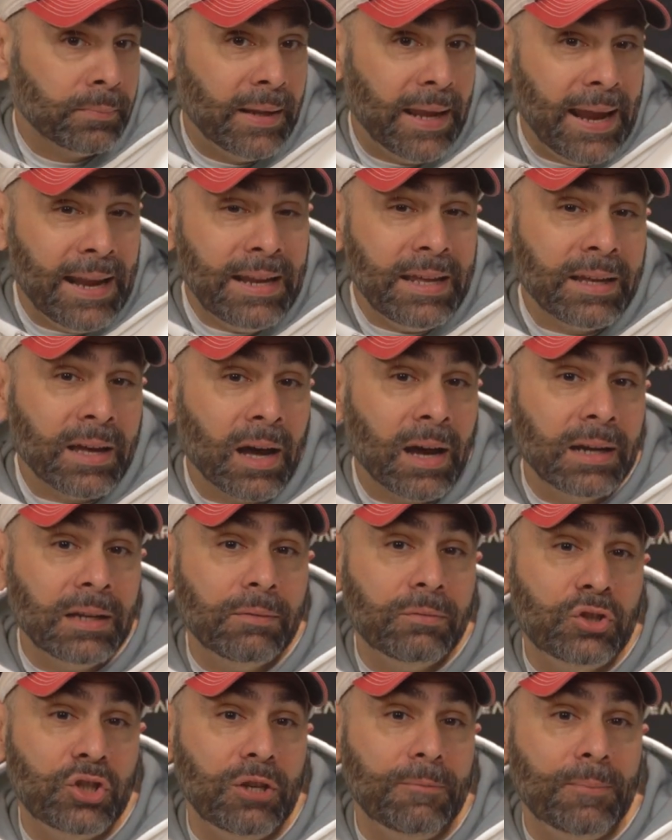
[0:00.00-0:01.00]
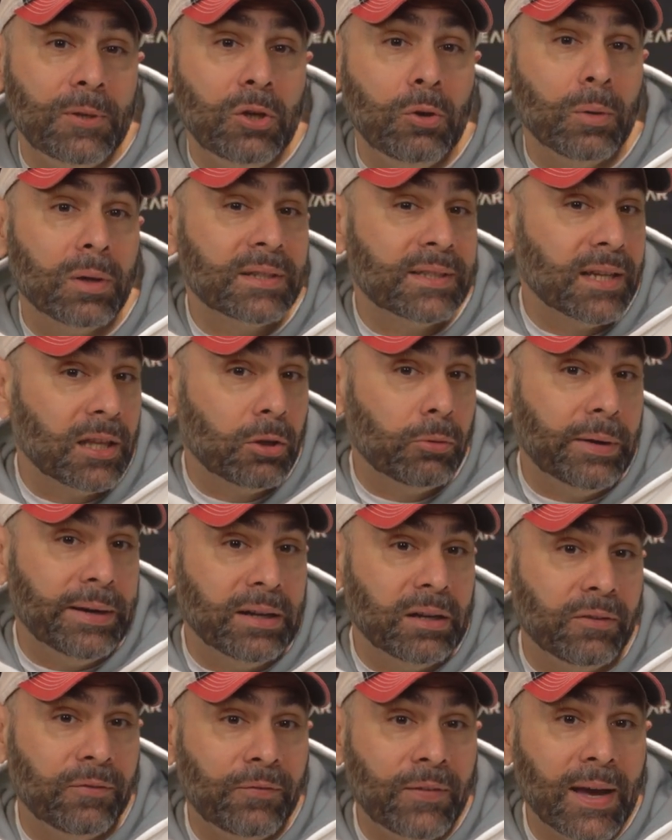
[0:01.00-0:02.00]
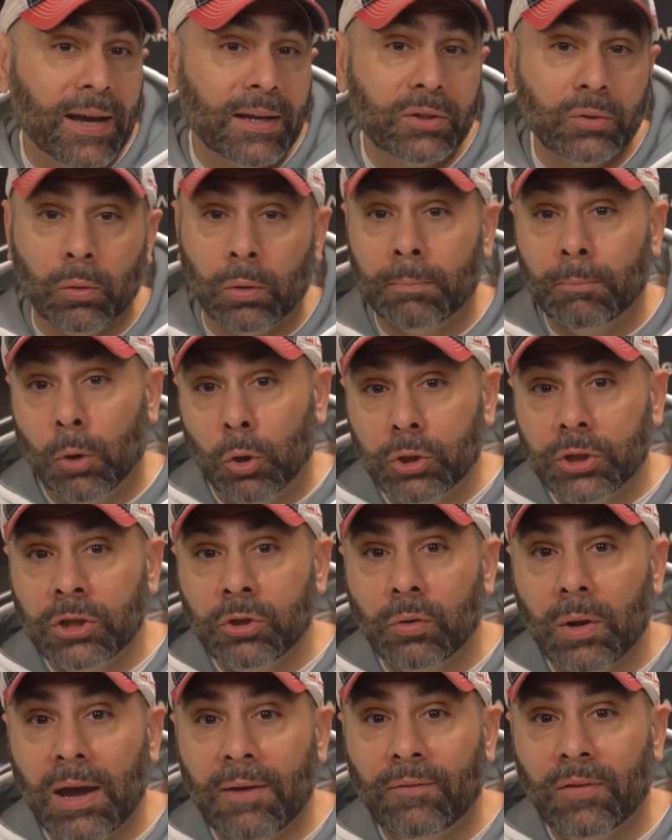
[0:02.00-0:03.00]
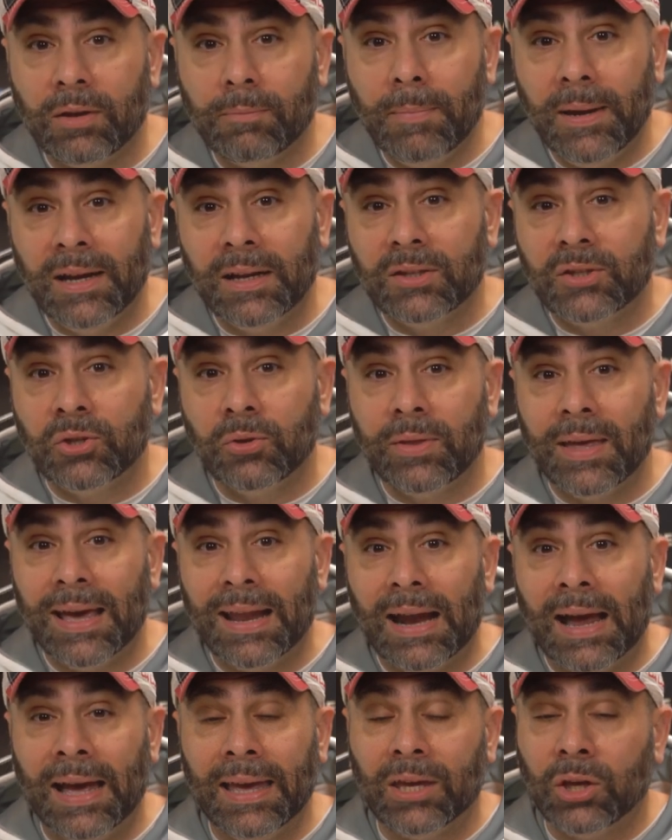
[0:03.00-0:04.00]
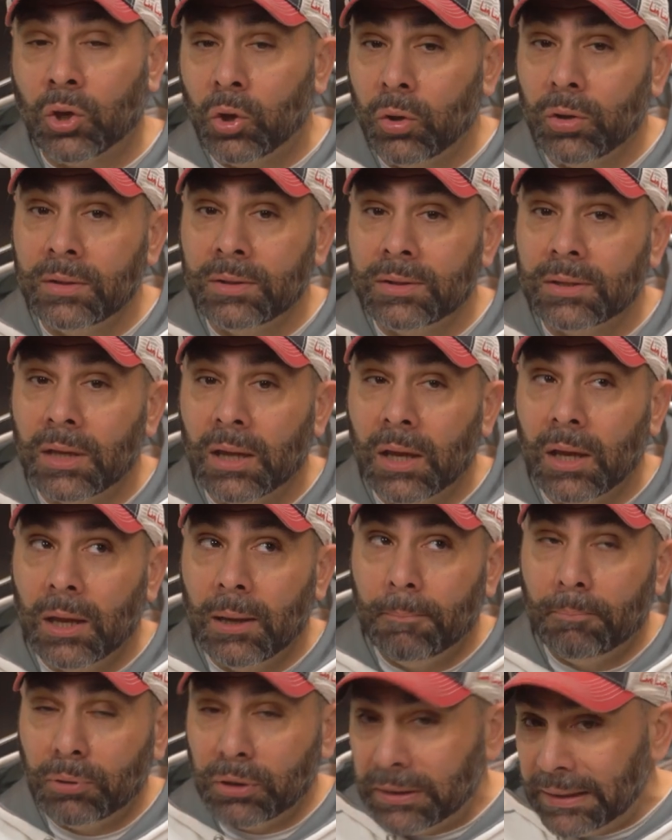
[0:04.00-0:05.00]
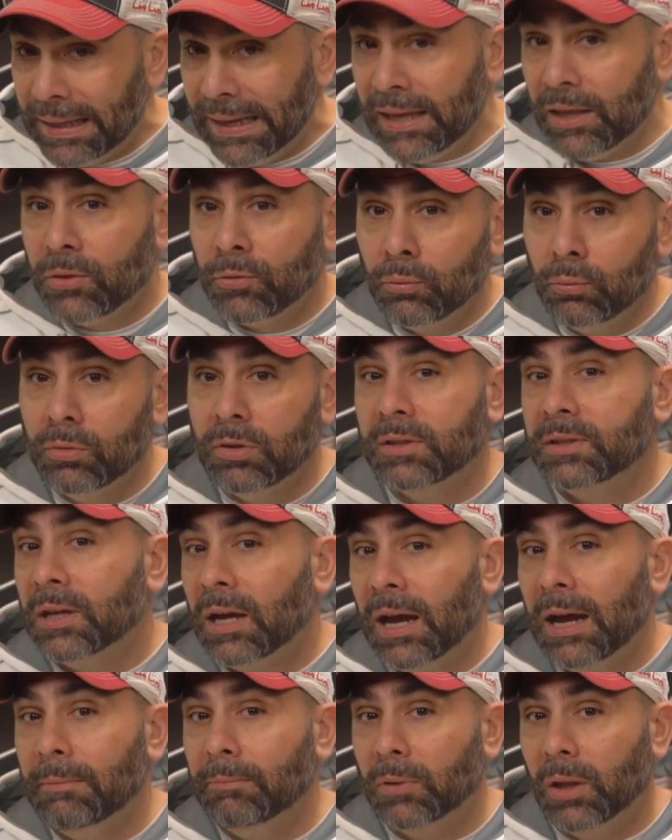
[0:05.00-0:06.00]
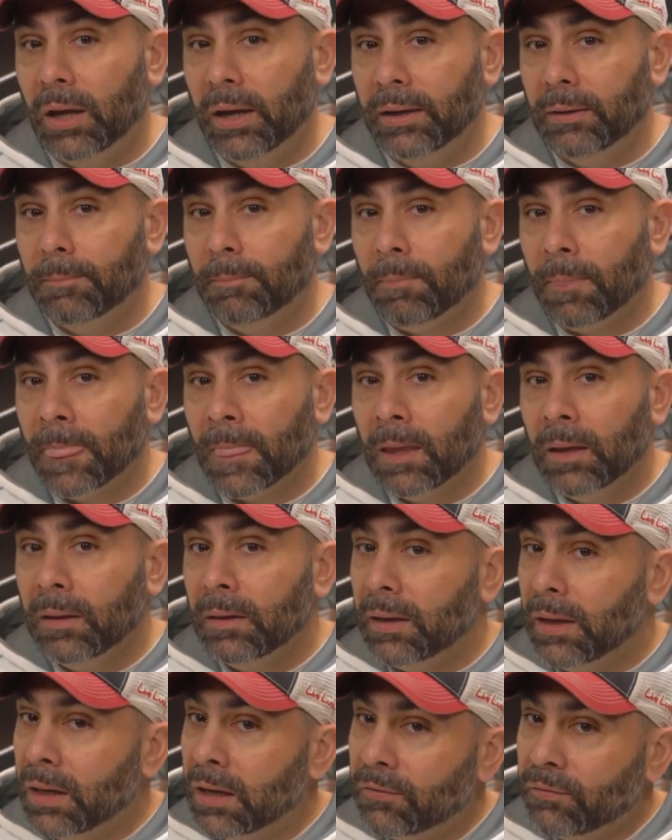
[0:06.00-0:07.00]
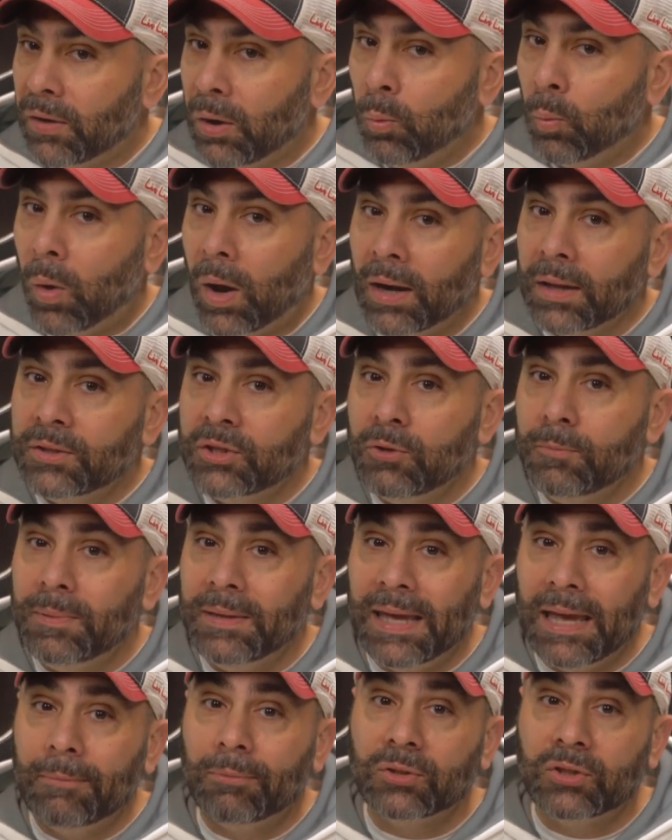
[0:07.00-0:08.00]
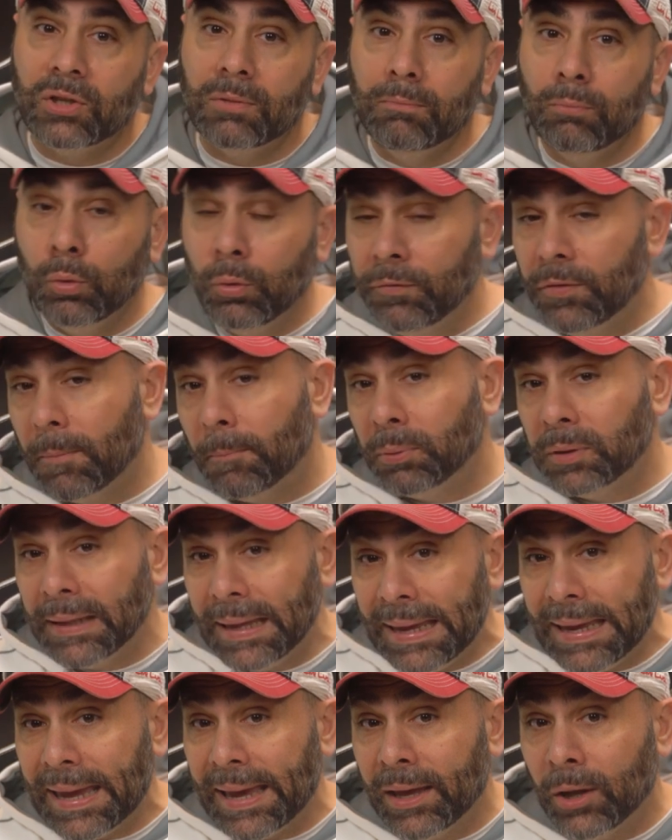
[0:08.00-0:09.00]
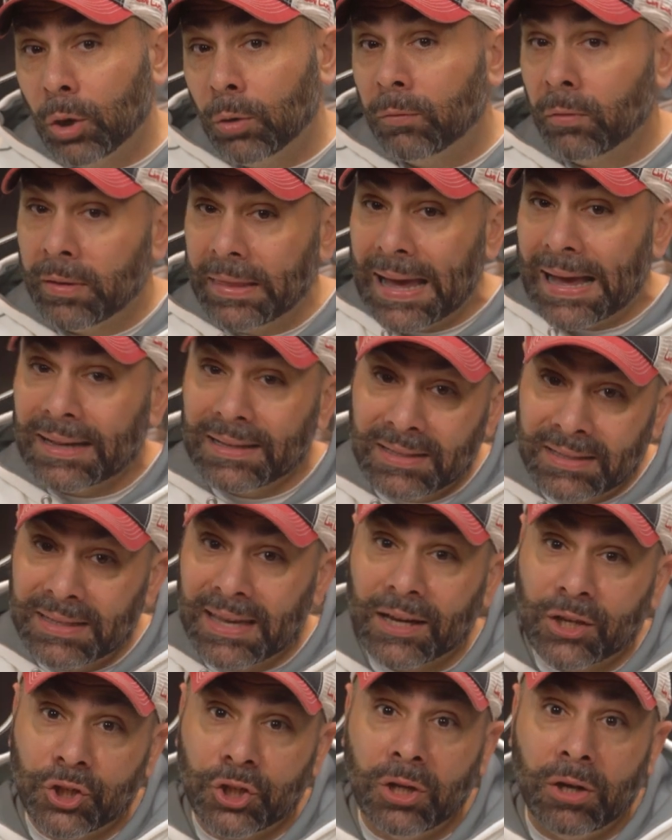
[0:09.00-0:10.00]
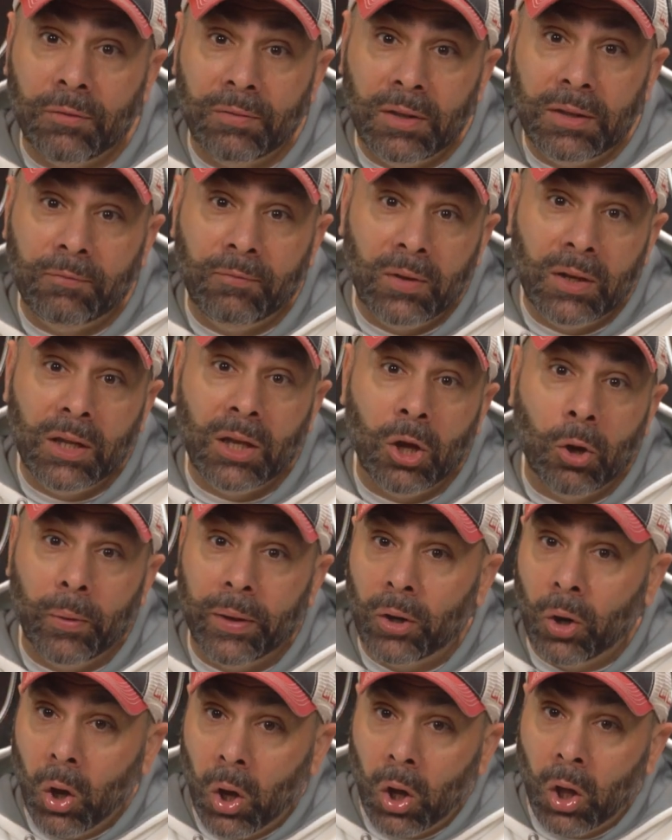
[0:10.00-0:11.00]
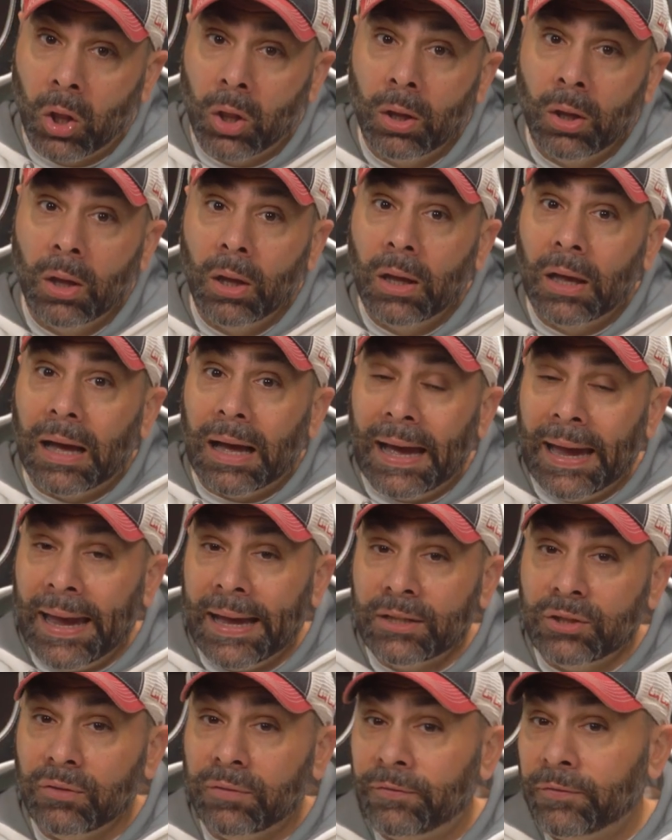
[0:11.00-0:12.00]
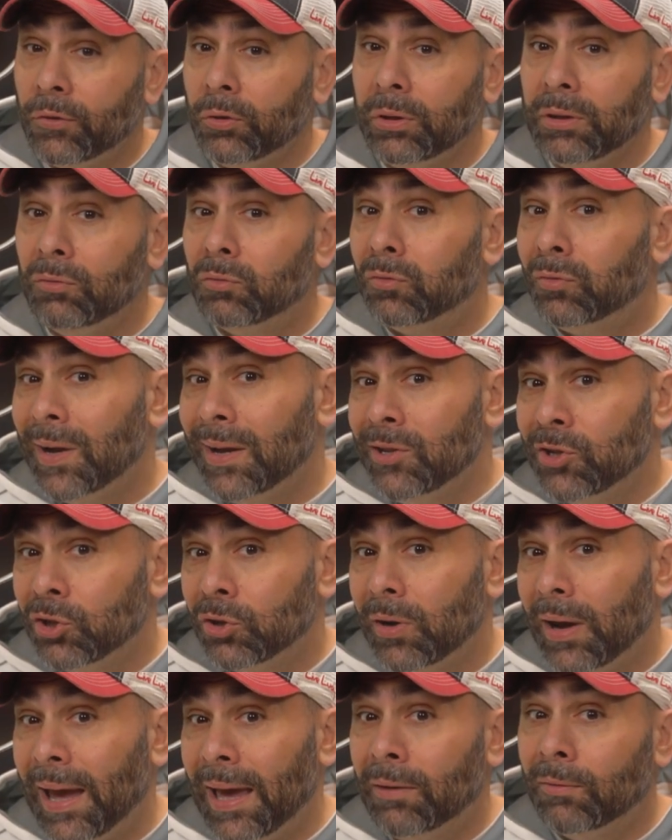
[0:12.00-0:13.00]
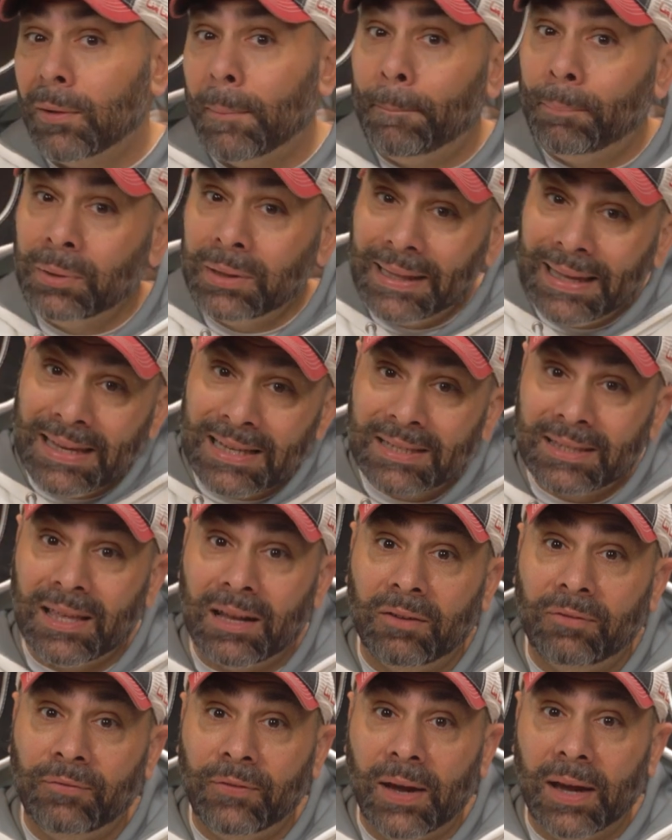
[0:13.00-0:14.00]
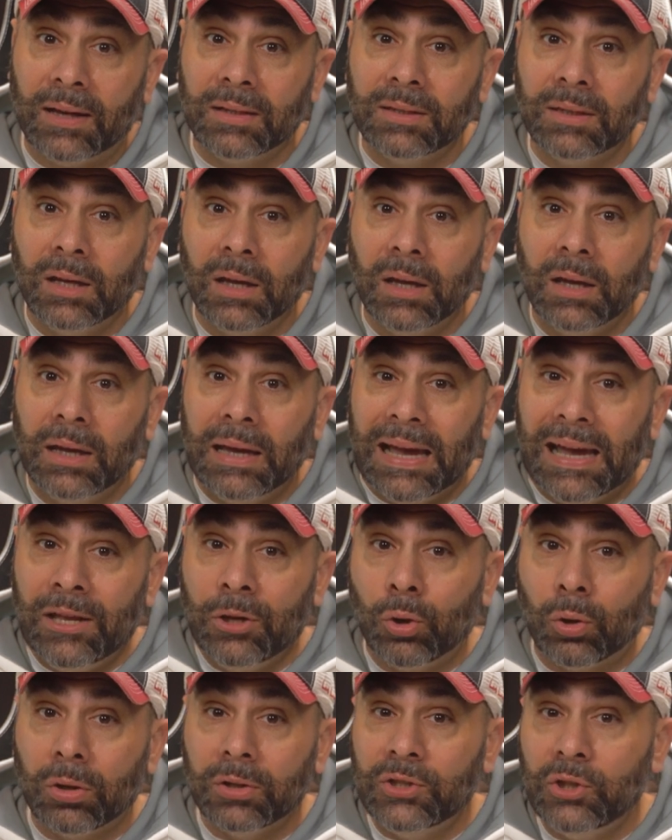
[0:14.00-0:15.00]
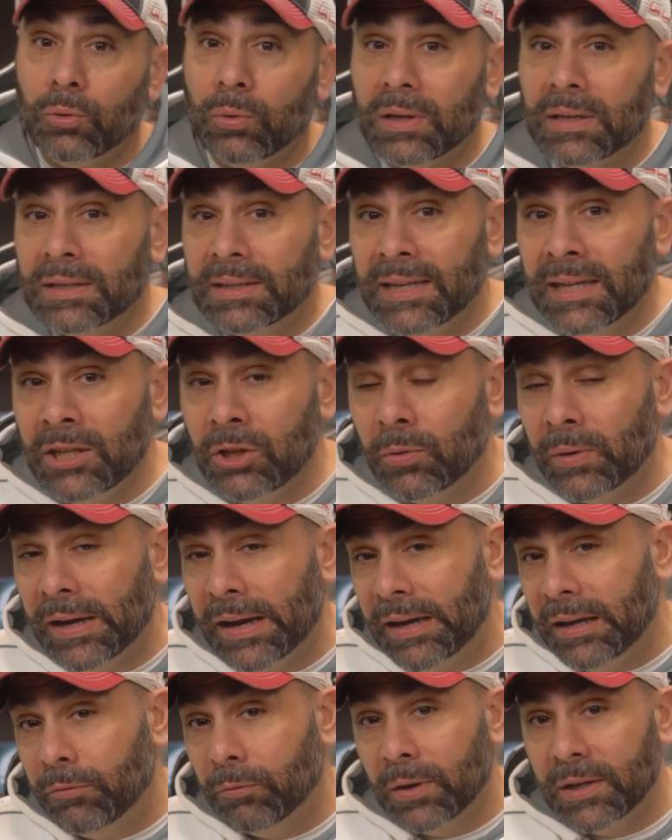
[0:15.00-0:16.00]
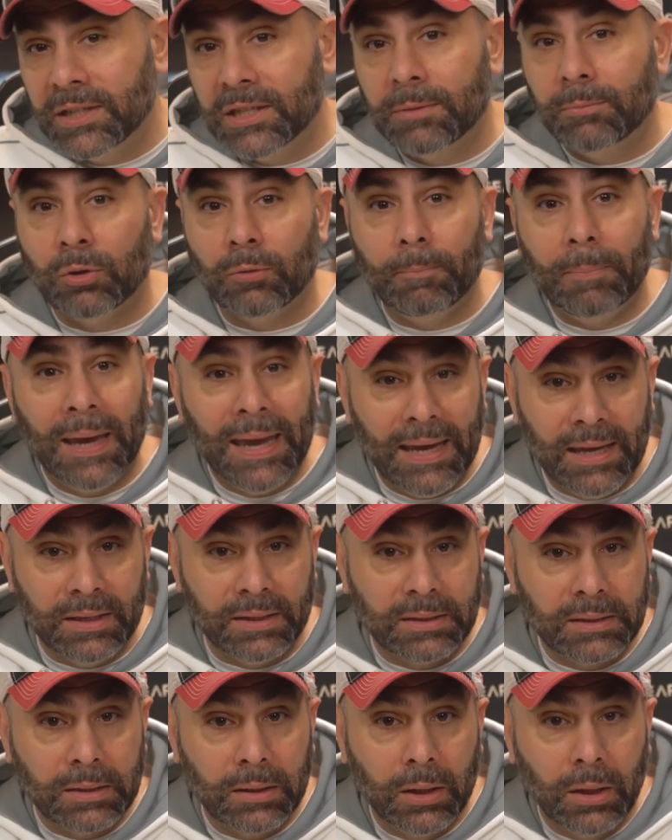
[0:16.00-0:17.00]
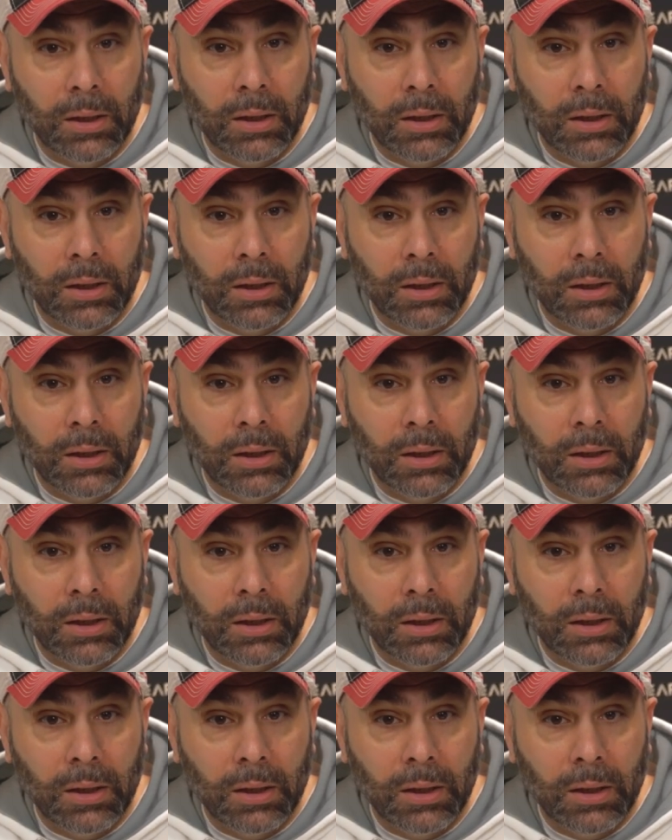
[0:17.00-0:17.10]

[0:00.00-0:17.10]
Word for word: Any kind of GPU accelerated effect or motion graphic made it so that I couldn't play through the timeline. And if I wanted to be able to move the playhead over that section of the video at all, I had to fully render and replace that effect in order to continue at any reasonable pace.